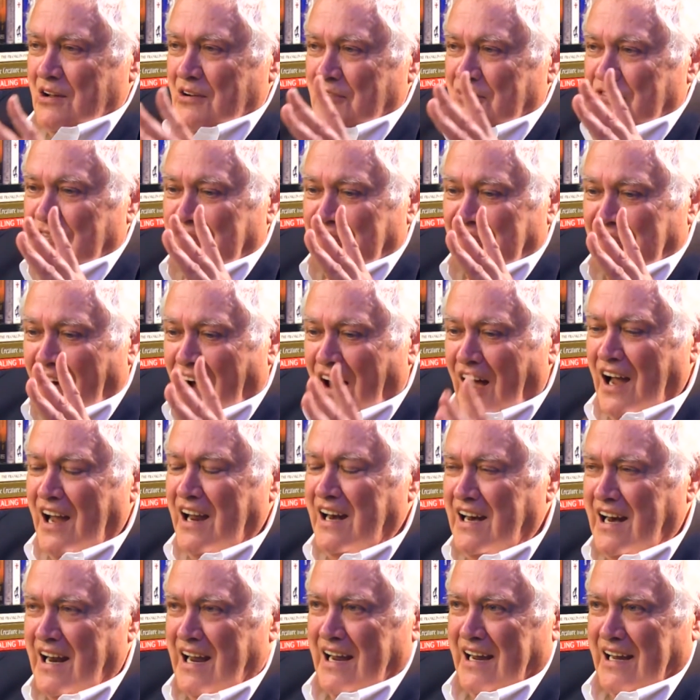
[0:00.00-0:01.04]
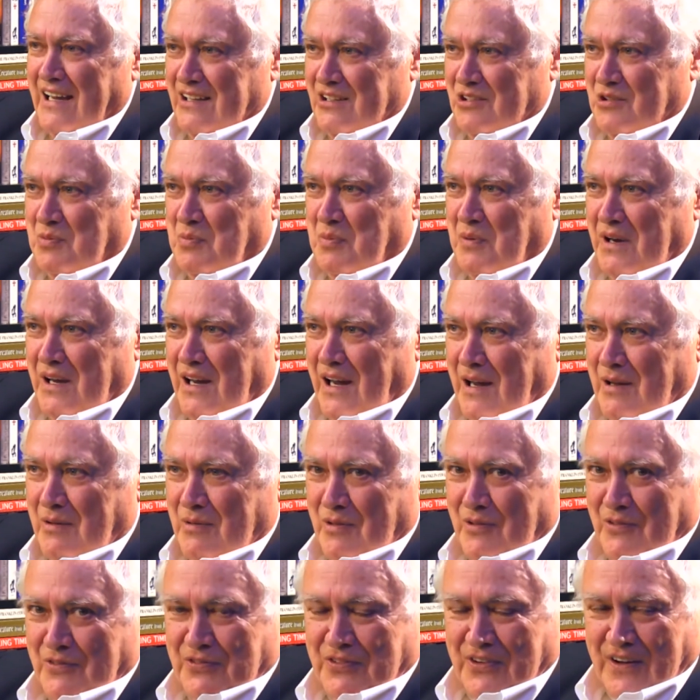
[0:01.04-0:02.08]
Finance became
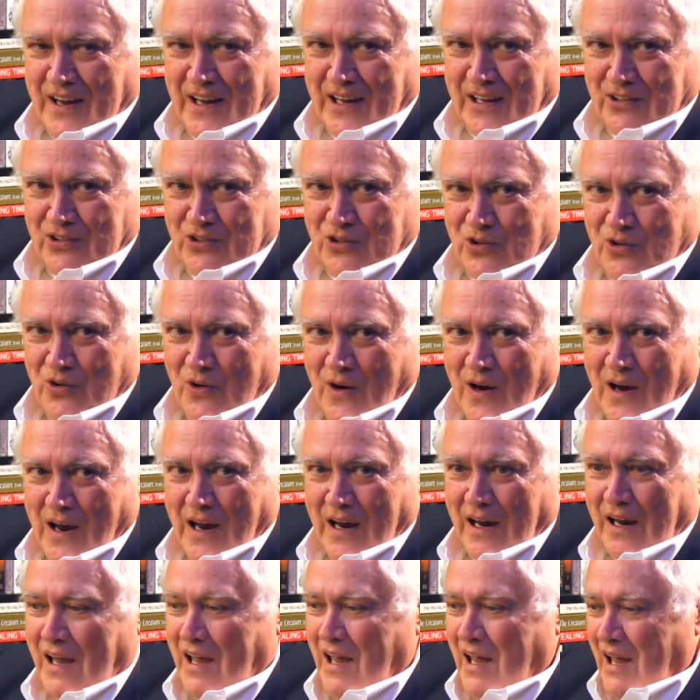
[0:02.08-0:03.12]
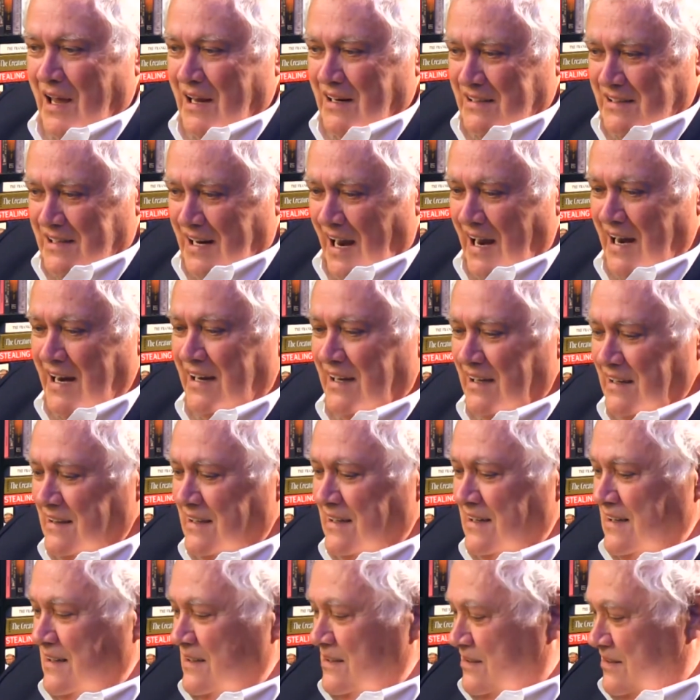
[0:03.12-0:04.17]
the fast track, taking
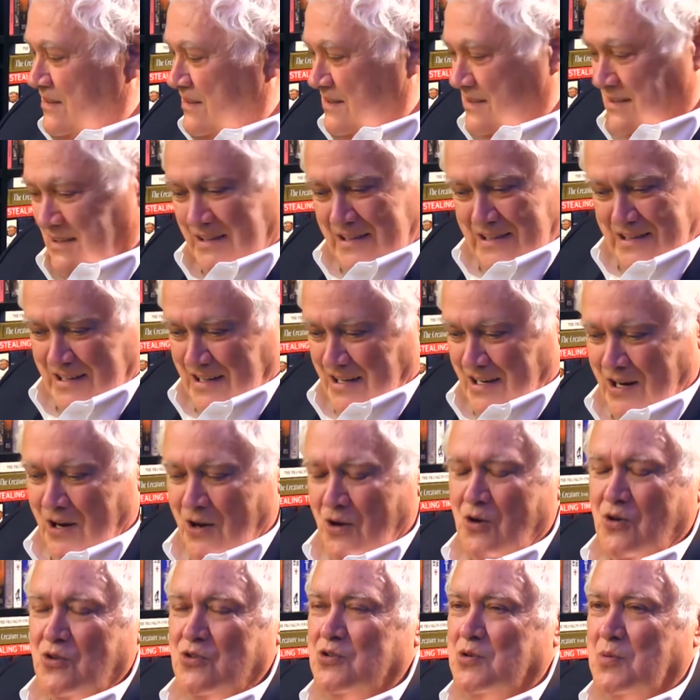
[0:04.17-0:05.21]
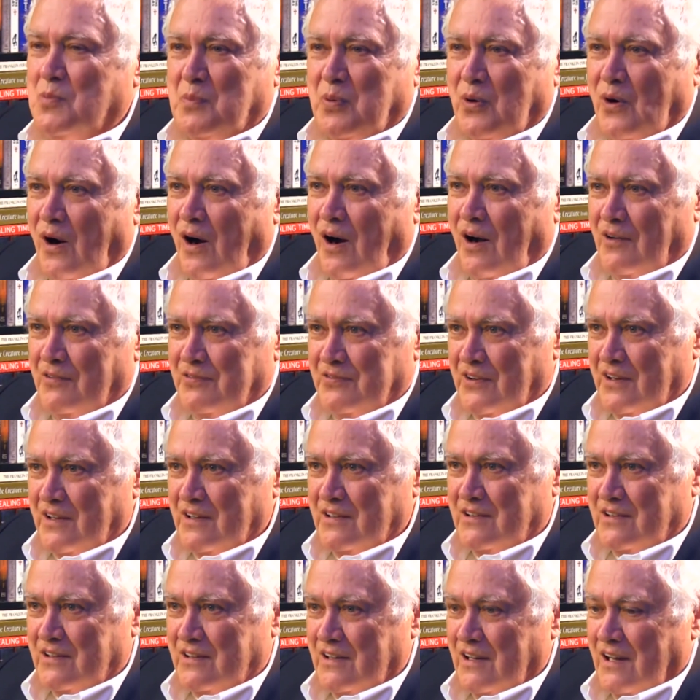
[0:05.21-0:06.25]
these huge
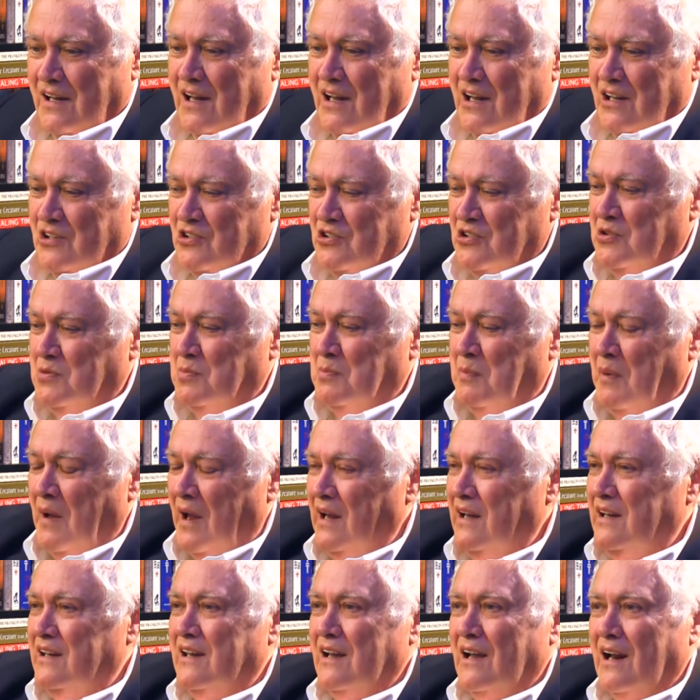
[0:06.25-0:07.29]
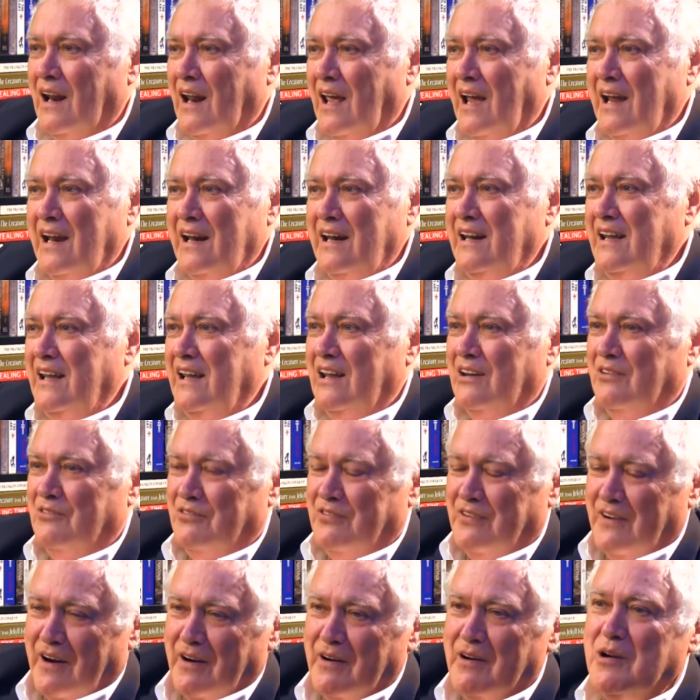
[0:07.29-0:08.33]
profits, speculating in
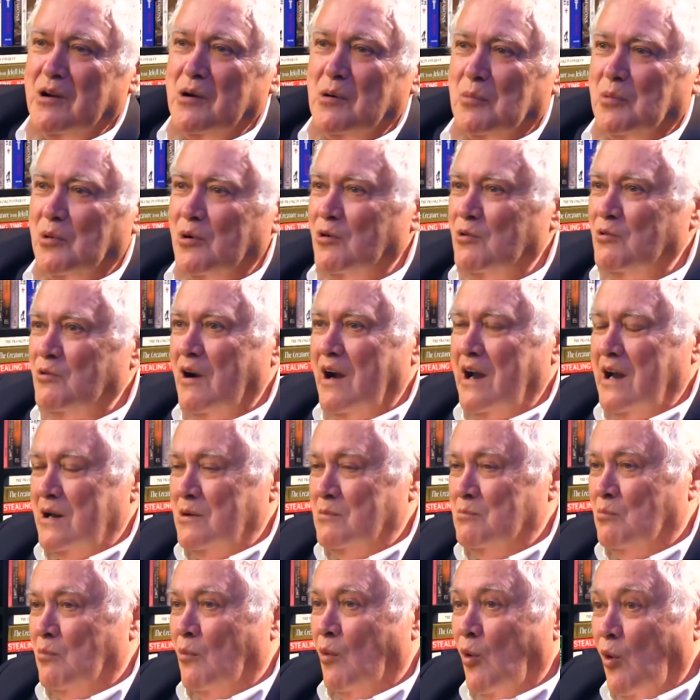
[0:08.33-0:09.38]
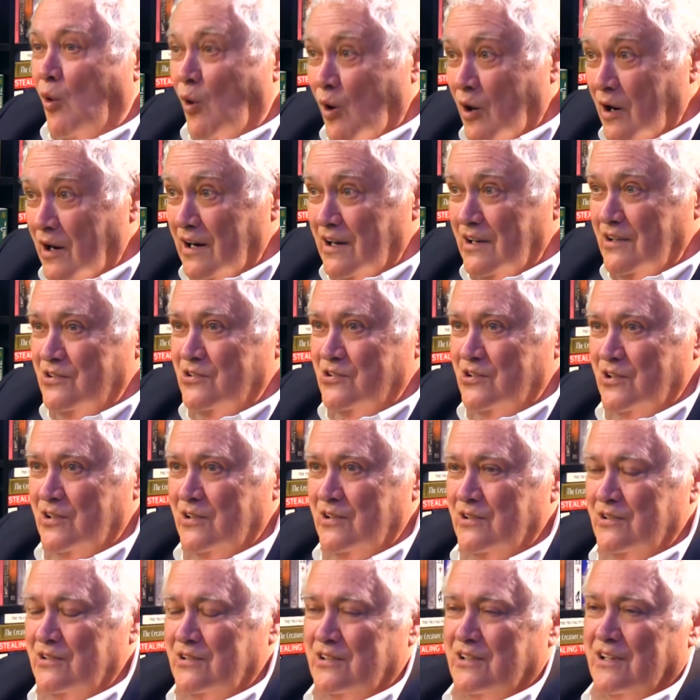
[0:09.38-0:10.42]
variable rate
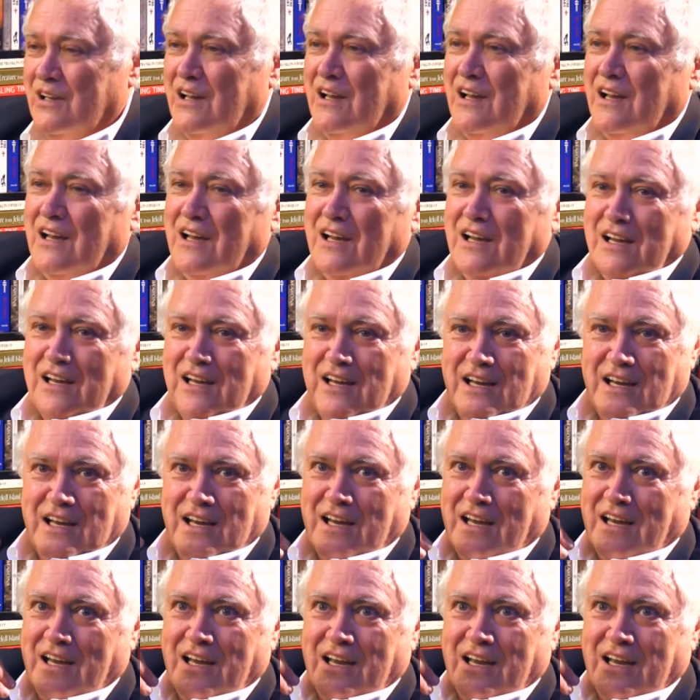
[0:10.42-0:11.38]
mortgages, in,